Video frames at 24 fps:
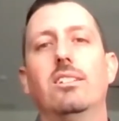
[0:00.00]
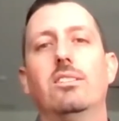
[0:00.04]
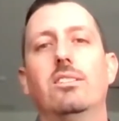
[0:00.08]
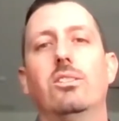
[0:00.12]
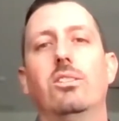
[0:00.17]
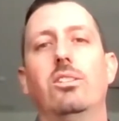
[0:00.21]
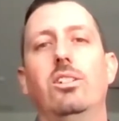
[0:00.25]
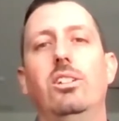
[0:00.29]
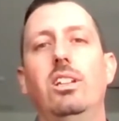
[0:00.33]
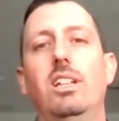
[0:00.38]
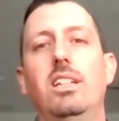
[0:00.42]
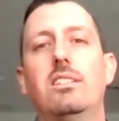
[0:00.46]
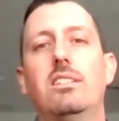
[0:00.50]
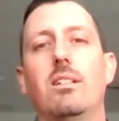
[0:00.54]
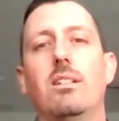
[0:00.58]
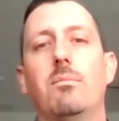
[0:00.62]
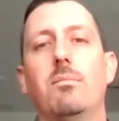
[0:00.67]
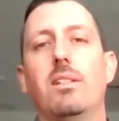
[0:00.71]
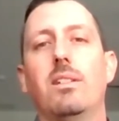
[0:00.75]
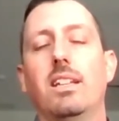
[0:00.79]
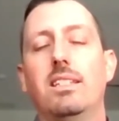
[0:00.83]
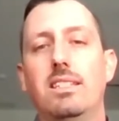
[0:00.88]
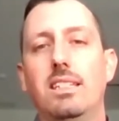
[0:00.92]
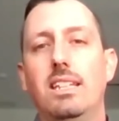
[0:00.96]
So you need
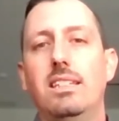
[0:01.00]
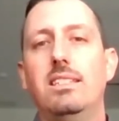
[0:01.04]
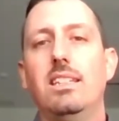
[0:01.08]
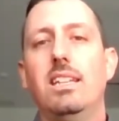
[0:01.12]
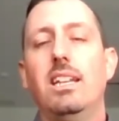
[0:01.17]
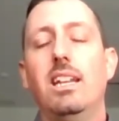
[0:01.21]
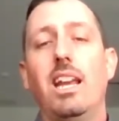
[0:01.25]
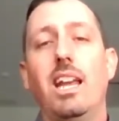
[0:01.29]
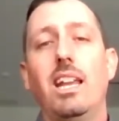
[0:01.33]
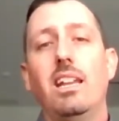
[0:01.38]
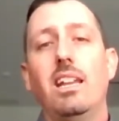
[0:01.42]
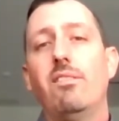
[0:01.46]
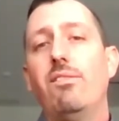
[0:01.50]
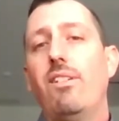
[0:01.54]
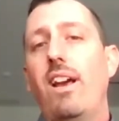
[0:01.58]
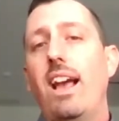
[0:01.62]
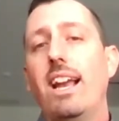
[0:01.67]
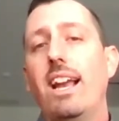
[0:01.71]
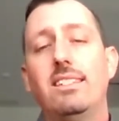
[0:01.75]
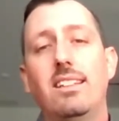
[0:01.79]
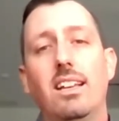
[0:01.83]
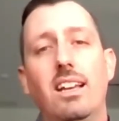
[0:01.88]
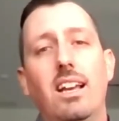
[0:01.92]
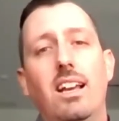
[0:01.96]
something that's easy. And in
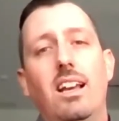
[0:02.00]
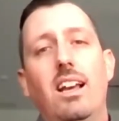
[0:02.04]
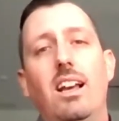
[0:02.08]
fact,